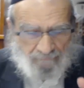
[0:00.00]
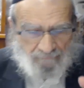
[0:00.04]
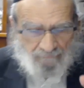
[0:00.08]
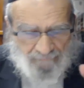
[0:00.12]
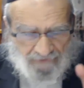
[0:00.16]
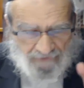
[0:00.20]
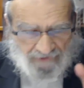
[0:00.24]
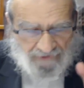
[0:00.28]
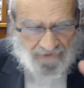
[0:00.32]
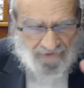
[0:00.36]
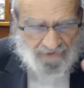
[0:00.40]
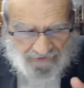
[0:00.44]

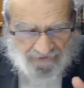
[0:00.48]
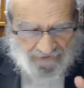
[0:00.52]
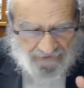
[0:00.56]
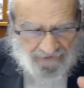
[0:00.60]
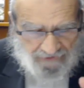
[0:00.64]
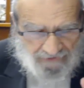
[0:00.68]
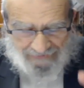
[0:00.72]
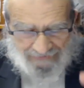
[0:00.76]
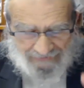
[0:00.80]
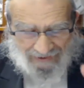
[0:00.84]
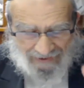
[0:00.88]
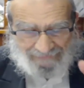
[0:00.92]

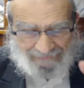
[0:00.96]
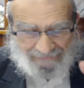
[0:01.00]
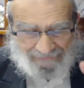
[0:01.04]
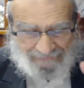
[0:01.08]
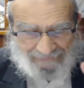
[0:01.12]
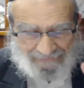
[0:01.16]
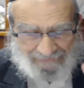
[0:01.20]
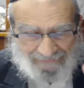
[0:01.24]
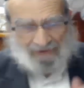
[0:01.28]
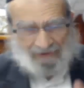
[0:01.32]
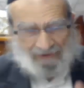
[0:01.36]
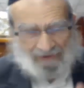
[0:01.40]
being that the
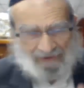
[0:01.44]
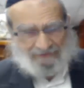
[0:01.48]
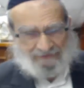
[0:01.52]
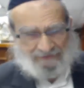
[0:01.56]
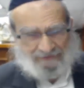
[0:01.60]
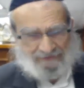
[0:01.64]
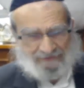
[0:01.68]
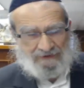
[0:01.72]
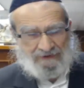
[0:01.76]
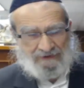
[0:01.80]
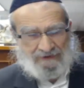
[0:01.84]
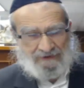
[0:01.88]
land
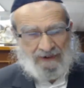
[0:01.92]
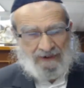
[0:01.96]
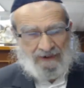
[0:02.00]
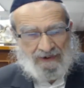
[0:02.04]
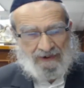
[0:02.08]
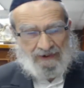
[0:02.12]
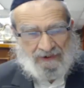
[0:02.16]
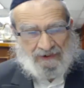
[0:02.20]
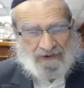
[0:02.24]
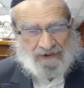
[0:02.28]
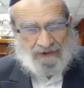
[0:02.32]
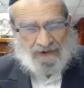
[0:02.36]

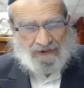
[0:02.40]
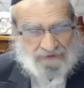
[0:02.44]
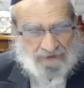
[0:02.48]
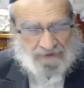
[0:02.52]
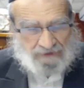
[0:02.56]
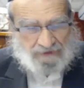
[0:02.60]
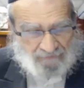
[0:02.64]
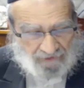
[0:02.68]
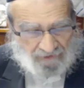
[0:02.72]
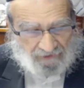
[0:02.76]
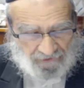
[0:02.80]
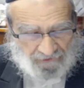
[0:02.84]
is the
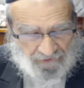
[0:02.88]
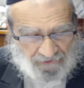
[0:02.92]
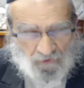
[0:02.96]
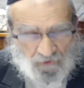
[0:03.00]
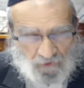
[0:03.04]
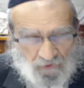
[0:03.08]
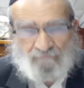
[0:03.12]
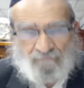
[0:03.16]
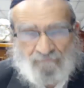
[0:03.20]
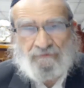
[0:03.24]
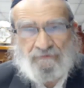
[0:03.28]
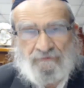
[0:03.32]
beginning
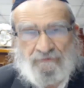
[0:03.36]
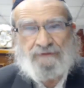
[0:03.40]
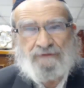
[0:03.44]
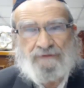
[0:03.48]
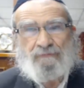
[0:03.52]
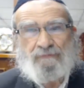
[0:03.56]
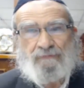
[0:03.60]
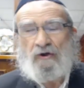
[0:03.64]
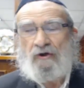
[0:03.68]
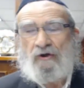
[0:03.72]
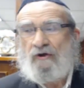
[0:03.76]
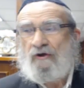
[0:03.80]
of
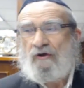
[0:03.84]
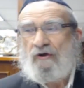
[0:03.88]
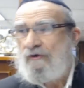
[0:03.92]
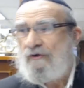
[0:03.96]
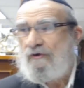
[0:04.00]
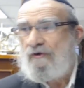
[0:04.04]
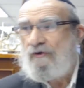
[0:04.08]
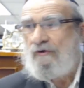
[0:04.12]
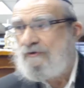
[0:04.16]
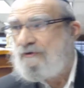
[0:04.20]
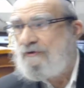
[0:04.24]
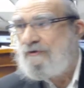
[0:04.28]

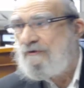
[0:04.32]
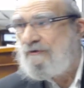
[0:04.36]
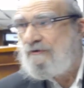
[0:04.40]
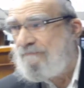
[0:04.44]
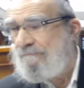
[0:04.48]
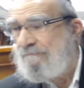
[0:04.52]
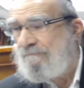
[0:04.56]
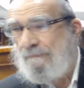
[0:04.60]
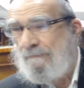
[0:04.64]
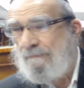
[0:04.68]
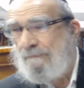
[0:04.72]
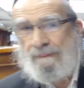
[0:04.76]
Midbar,
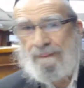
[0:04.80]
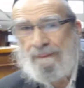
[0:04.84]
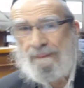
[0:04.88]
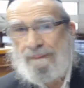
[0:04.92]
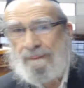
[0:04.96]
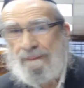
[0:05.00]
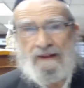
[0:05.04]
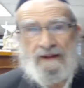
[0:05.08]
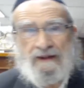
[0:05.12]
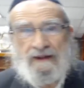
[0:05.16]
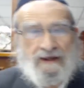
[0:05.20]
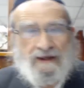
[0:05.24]

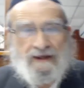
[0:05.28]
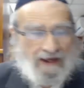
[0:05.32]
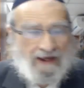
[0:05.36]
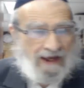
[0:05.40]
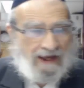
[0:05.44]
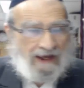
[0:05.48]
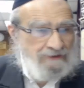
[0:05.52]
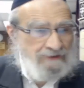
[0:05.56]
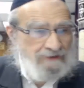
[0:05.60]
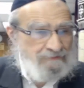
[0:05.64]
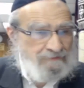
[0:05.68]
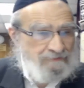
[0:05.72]

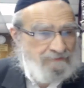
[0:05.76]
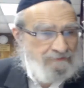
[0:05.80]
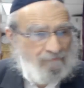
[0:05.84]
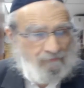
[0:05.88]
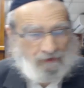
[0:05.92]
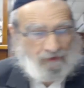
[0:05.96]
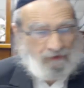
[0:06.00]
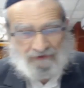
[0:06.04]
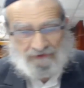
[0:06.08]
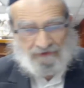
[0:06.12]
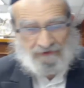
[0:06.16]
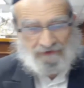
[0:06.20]
as we have
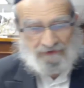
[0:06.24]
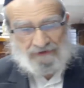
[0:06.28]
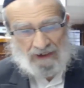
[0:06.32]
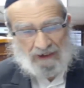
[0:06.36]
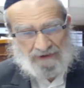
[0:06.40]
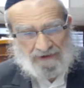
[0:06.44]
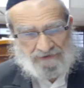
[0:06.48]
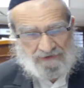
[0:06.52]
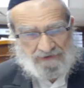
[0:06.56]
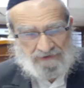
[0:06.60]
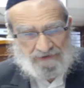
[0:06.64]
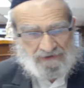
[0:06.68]
already
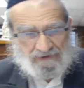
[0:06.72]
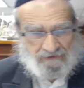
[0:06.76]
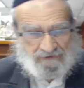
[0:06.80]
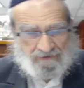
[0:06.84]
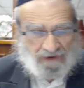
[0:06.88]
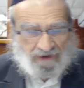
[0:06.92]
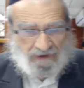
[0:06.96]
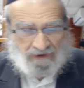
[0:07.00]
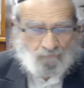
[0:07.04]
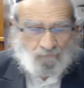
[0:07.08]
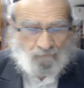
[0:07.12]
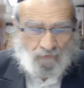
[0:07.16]
discussed,
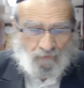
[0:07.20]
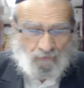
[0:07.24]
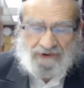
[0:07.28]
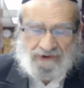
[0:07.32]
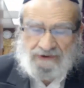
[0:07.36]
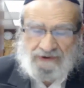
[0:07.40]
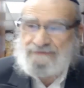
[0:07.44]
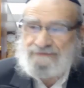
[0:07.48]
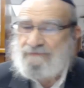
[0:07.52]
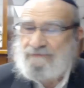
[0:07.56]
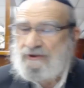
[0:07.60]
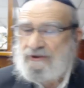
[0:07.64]
that what
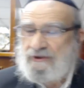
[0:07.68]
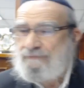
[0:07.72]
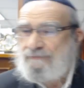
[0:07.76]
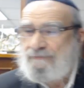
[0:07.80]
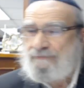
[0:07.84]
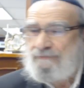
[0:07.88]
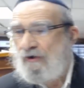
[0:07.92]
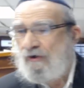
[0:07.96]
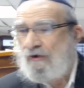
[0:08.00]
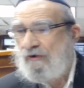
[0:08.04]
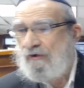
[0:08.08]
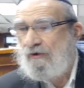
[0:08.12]
is
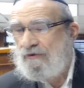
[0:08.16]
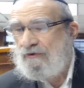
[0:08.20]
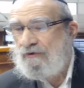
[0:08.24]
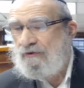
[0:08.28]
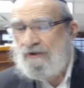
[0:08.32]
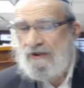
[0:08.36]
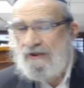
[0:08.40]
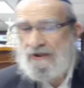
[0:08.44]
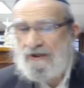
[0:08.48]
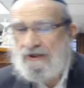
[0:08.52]
Midbar?